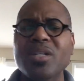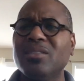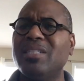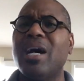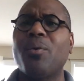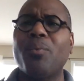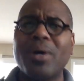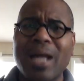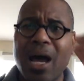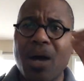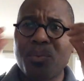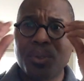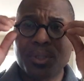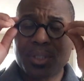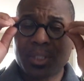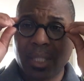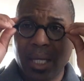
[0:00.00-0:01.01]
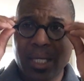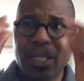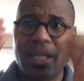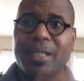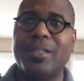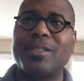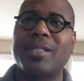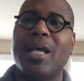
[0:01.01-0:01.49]
Now, what I will say
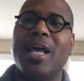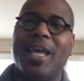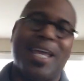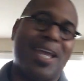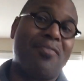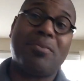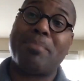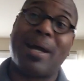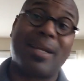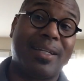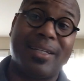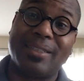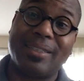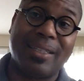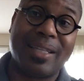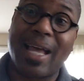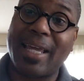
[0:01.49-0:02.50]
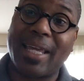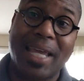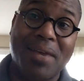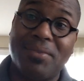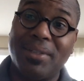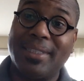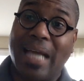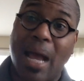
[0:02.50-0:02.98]
is everybody doesn't like
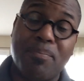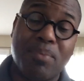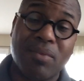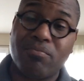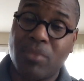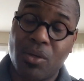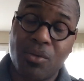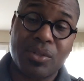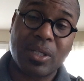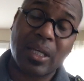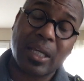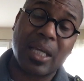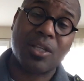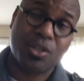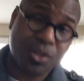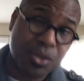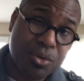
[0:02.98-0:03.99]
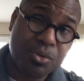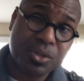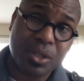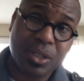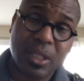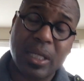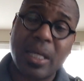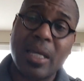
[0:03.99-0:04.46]
every type of music, and
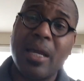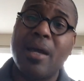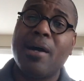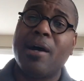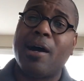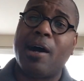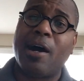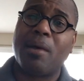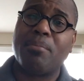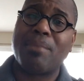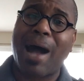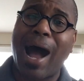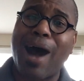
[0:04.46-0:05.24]
usually um,